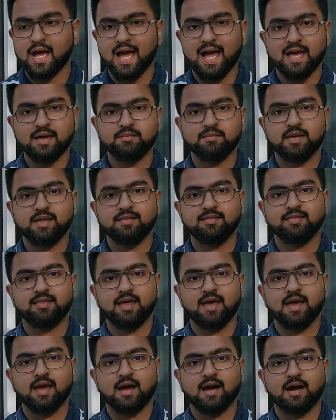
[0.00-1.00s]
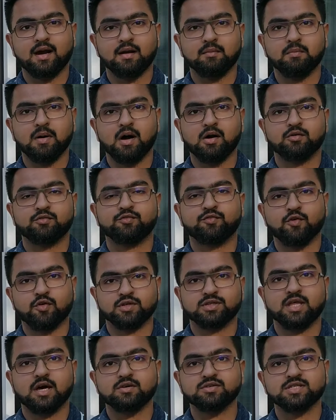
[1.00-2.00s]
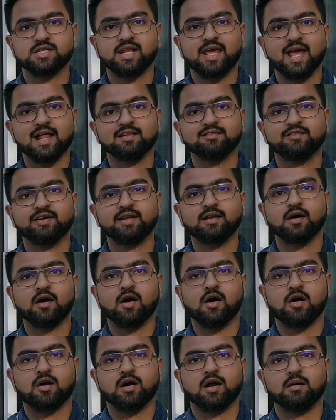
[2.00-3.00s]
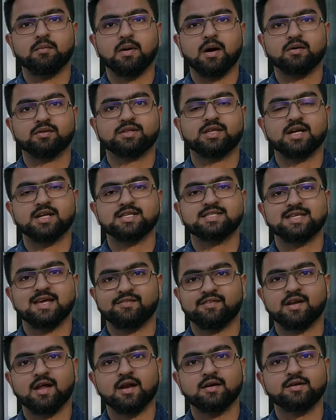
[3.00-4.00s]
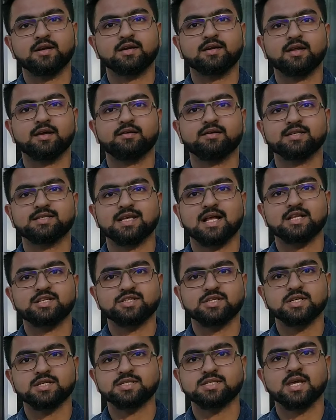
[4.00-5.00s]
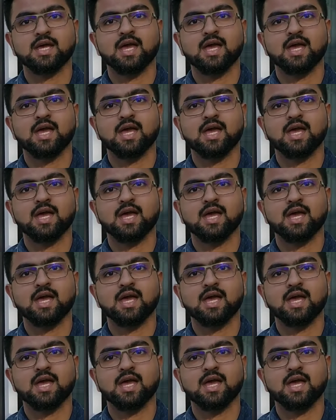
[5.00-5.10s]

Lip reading: I mean they are about 4,000 Kelvin or about 3,700 degrees Celsius